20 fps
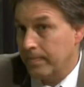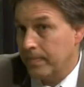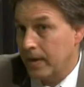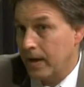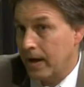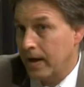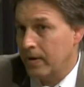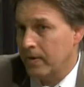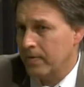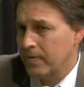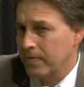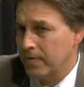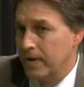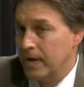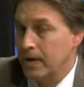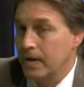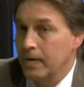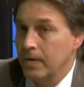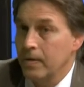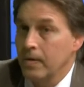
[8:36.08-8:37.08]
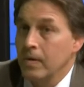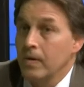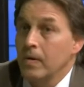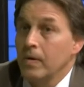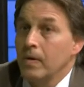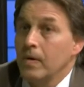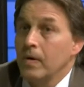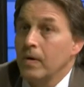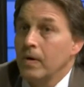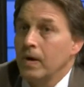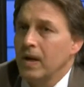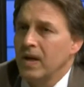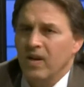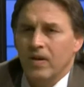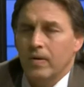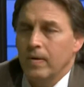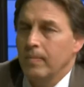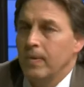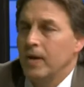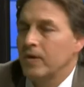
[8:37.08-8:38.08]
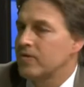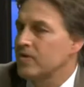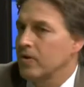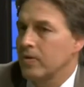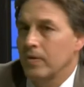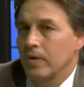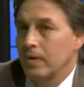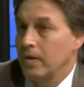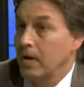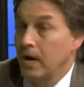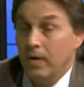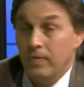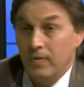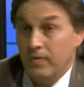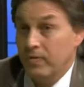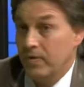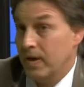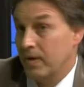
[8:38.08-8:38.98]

I don't think, obviously